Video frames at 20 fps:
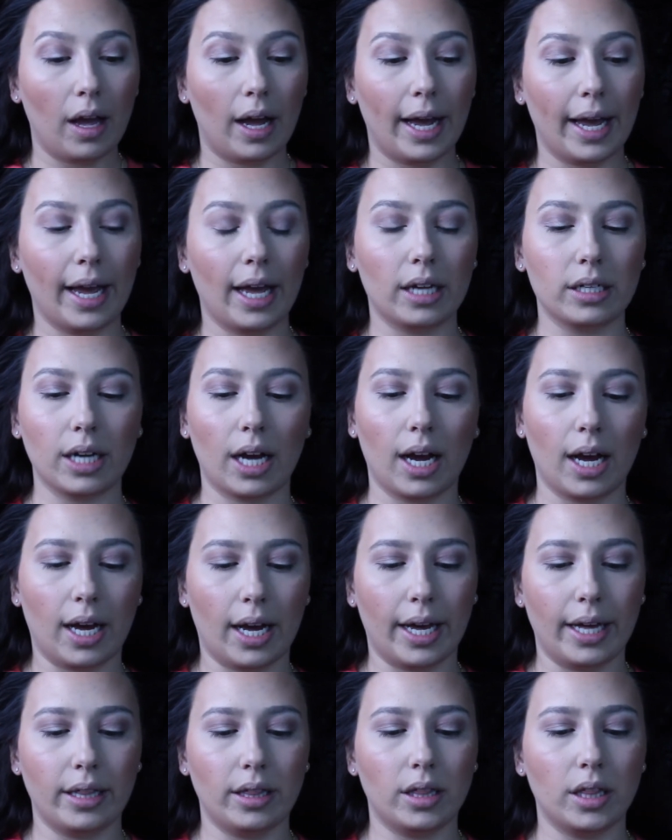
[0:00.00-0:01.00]
And
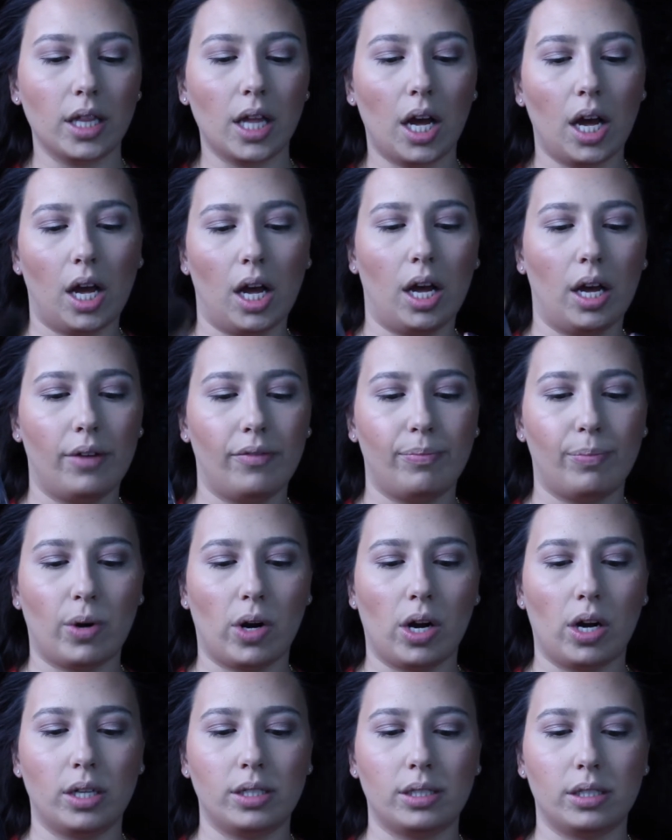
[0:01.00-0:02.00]
I love
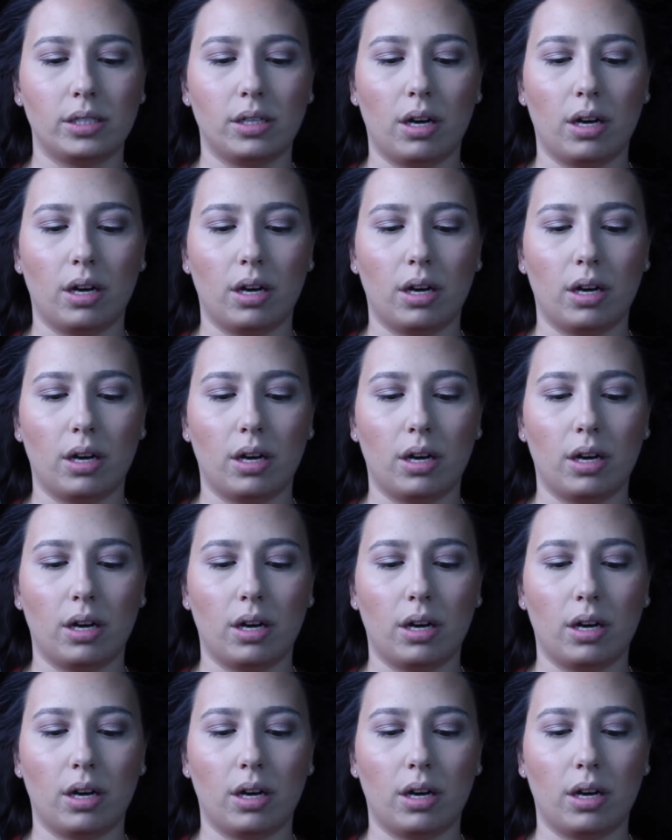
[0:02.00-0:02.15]
Bronze